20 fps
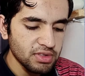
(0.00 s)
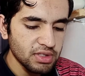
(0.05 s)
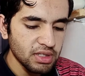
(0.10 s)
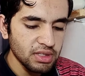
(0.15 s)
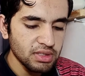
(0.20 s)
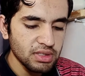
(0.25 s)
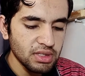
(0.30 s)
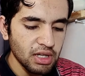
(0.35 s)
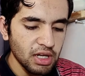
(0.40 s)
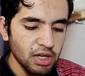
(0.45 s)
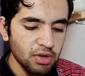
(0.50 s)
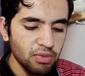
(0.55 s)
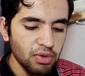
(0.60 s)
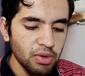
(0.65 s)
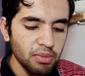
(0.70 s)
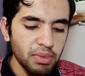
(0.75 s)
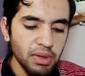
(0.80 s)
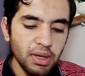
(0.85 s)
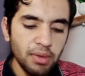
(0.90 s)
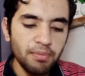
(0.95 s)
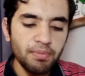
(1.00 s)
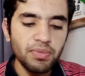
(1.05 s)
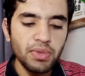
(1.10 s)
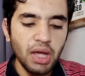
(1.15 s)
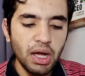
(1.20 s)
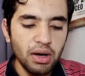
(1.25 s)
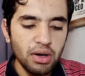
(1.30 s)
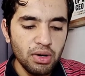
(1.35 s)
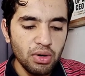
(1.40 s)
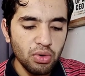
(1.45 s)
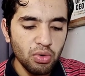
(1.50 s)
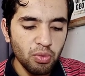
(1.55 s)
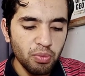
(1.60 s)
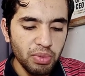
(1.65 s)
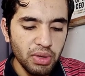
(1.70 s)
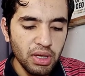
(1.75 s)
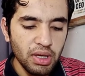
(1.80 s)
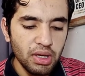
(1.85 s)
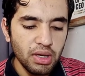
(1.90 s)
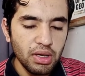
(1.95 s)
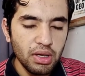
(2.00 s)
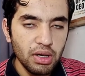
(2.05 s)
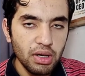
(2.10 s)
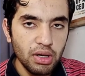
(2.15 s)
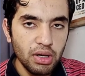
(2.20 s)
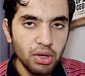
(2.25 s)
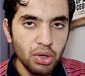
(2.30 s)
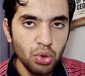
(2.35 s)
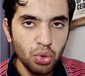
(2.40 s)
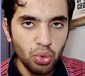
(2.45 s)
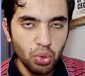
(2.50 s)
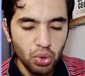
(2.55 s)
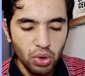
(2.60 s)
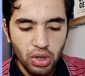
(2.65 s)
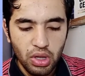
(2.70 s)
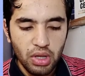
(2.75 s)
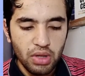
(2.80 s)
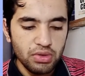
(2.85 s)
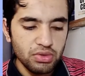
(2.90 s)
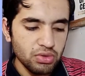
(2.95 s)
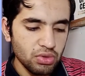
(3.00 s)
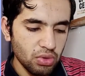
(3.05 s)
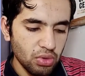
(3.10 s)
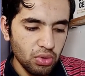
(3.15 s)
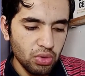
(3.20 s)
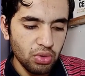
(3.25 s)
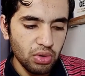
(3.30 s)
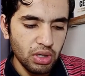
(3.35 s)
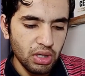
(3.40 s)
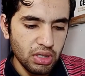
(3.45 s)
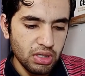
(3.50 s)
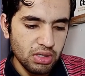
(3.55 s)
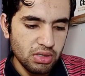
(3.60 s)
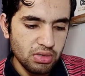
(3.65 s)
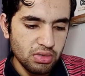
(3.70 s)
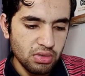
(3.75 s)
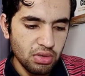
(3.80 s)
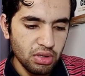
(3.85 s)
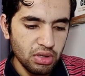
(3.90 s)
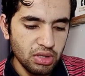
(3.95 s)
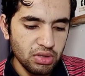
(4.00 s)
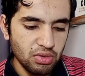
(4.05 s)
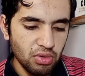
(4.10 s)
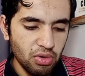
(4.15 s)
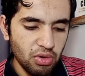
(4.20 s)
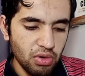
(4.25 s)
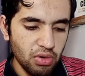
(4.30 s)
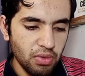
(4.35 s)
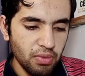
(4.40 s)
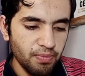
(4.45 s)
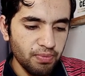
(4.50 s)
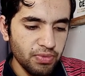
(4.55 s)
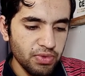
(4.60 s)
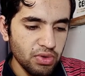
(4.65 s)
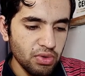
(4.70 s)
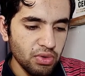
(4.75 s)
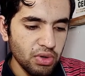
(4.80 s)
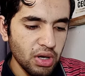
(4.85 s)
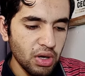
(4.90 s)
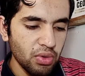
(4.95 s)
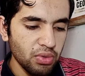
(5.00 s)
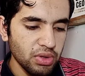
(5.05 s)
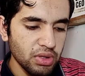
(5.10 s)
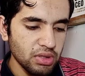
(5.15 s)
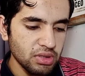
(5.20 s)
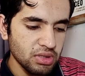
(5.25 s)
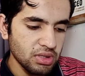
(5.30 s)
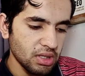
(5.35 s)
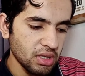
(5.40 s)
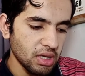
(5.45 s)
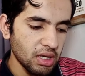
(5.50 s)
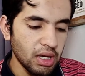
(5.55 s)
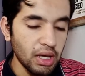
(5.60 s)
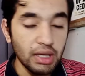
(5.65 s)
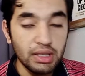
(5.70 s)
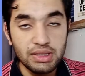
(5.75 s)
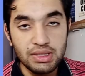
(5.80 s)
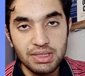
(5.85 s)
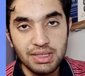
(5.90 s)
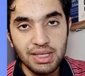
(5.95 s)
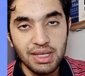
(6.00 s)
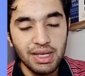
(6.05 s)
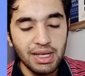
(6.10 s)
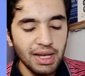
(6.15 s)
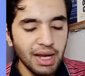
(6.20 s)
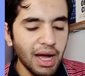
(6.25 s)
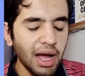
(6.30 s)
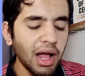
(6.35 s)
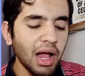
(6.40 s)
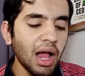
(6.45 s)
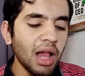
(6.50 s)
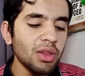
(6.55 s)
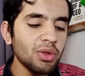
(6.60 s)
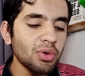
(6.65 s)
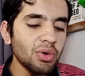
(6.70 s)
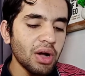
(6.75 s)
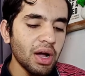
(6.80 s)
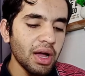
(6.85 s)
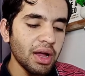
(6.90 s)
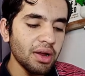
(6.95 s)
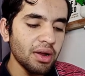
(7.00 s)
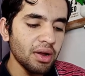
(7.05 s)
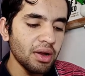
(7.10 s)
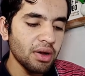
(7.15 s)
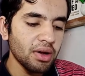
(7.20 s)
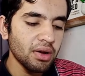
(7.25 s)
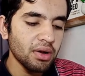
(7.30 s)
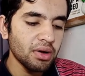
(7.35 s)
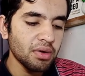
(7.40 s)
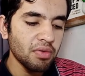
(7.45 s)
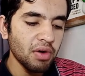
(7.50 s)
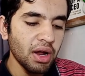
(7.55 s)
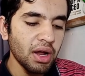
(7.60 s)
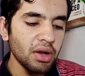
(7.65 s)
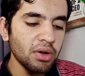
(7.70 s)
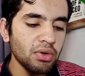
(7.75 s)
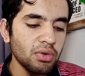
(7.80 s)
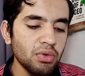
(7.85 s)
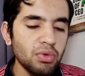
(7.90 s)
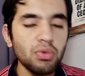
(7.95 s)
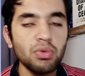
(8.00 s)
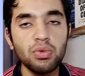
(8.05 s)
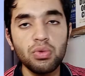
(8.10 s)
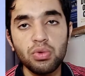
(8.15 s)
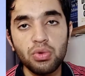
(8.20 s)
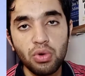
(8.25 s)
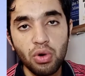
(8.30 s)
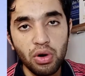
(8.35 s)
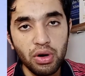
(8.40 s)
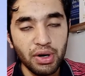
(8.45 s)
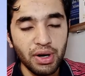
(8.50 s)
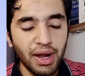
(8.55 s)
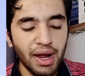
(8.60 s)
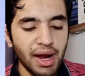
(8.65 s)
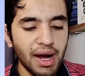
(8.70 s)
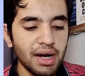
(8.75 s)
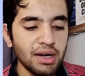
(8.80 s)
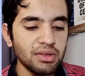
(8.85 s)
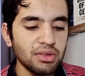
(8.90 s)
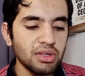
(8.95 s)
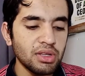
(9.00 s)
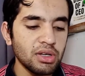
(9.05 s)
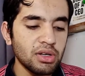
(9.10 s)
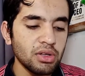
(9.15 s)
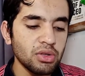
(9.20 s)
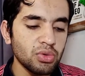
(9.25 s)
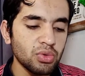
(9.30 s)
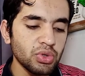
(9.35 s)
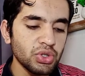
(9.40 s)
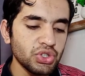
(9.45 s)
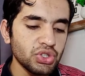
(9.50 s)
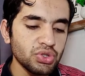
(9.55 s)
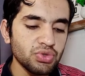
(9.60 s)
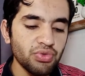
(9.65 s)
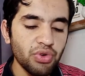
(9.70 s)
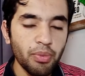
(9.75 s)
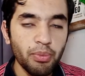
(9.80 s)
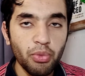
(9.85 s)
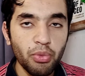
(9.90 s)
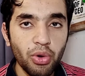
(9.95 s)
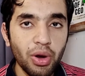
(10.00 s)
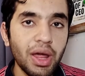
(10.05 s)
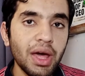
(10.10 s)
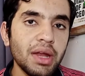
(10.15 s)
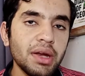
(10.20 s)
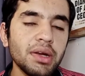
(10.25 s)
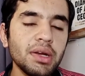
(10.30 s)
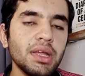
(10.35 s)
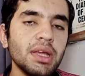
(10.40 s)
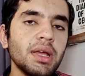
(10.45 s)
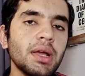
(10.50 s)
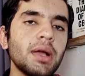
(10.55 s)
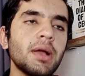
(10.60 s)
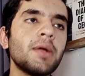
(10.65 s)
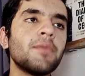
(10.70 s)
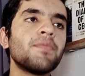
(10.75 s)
6 it will be 2p2. so it is wrong. So now this is the although I tried to not add the calculations from molarity